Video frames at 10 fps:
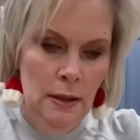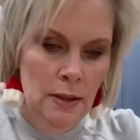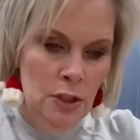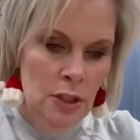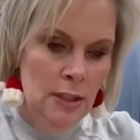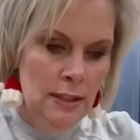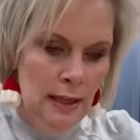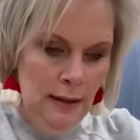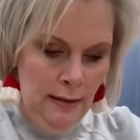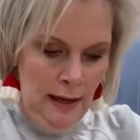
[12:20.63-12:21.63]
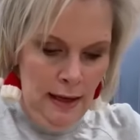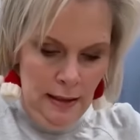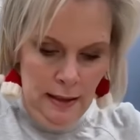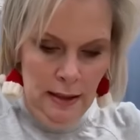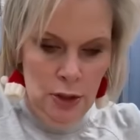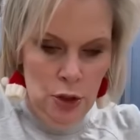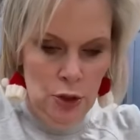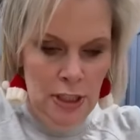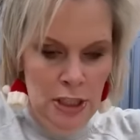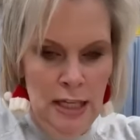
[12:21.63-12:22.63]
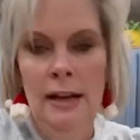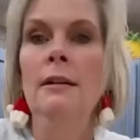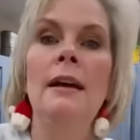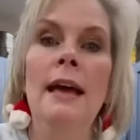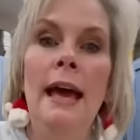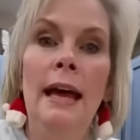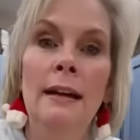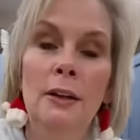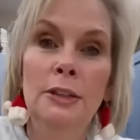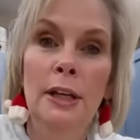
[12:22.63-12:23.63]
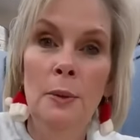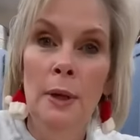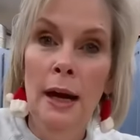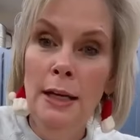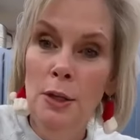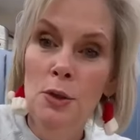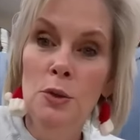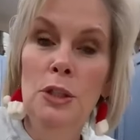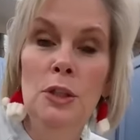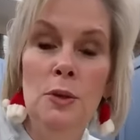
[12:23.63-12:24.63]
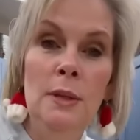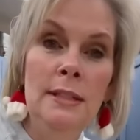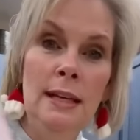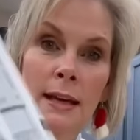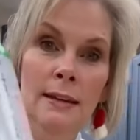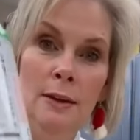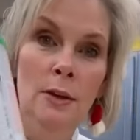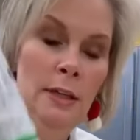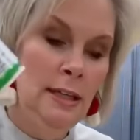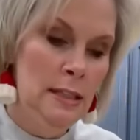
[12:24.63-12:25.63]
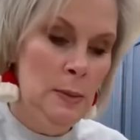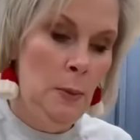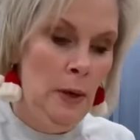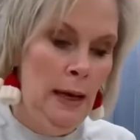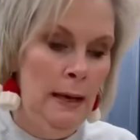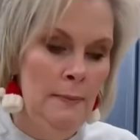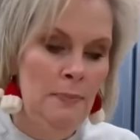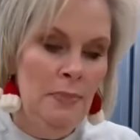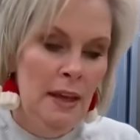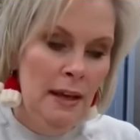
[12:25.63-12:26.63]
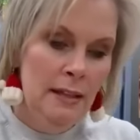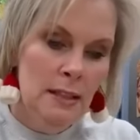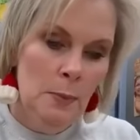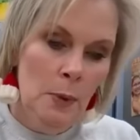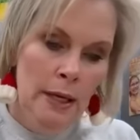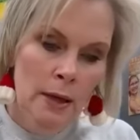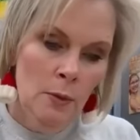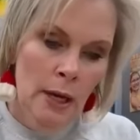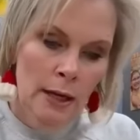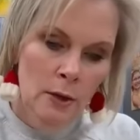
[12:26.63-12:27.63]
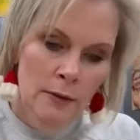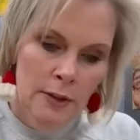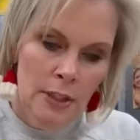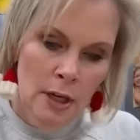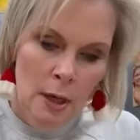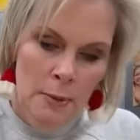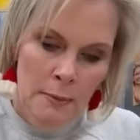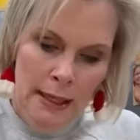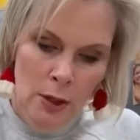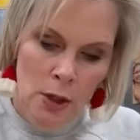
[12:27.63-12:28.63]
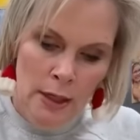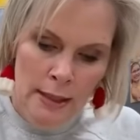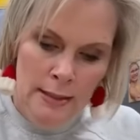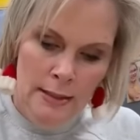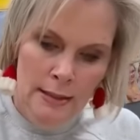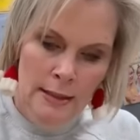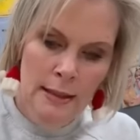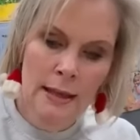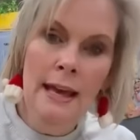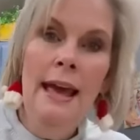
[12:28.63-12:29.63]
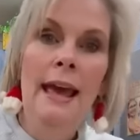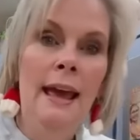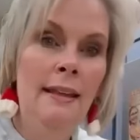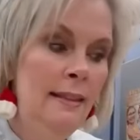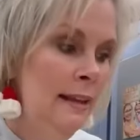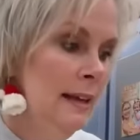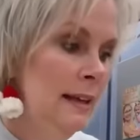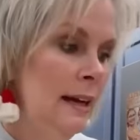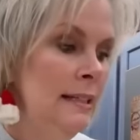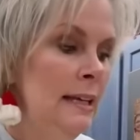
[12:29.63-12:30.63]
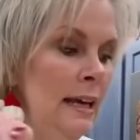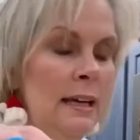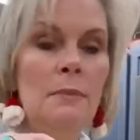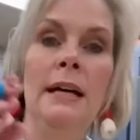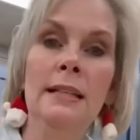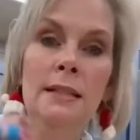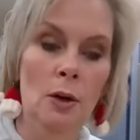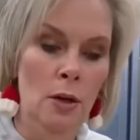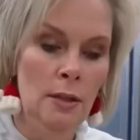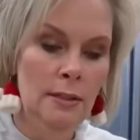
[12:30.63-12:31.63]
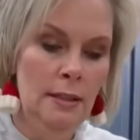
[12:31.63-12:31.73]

just like that, kind of stretch it out. And I'll tell you what I usually do is take the cooking spray and spray it right over the top of my crust. And then I take my salt